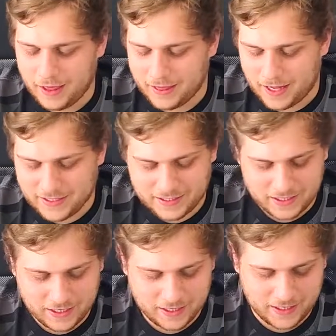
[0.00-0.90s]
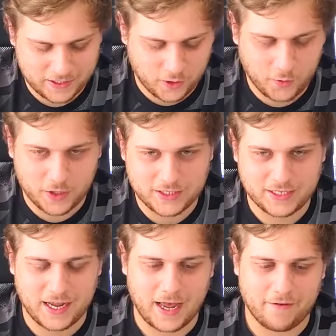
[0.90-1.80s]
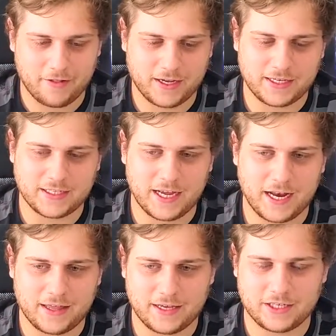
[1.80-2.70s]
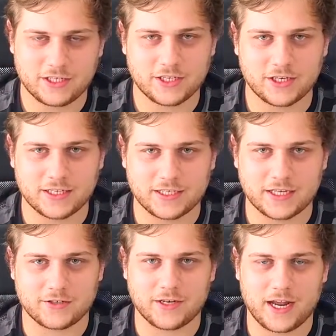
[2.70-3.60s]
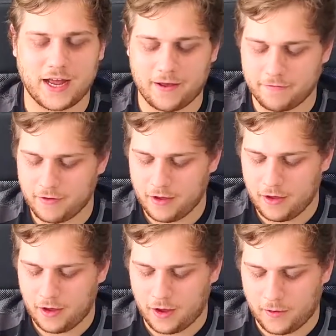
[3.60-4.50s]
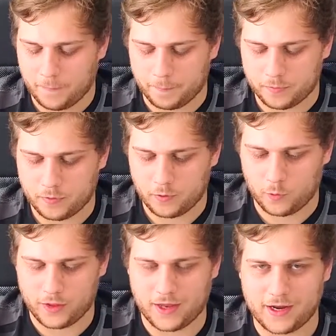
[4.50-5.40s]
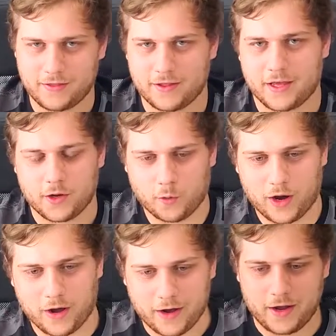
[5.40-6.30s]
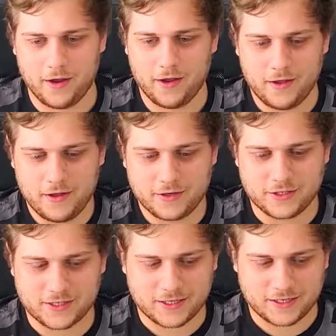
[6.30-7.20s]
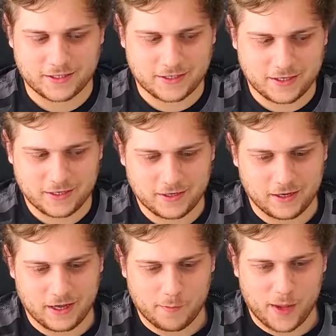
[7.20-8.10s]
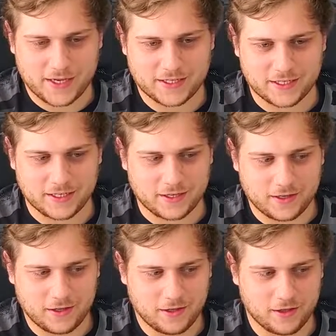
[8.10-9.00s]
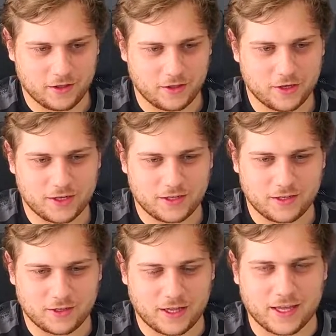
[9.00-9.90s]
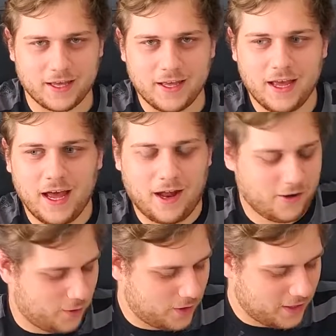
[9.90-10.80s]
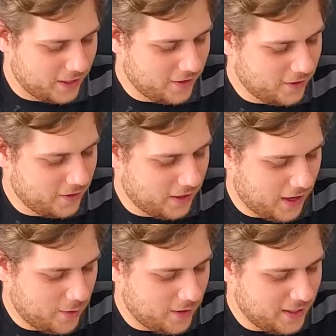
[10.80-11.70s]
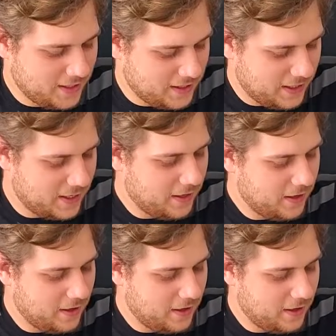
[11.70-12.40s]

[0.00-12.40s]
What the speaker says: that's all the watches I have. Like I said, I think it's just a good accessory to have with anything that you're wearing, just because it makes it look a little, like, I don't know, cleaner. I would get, like,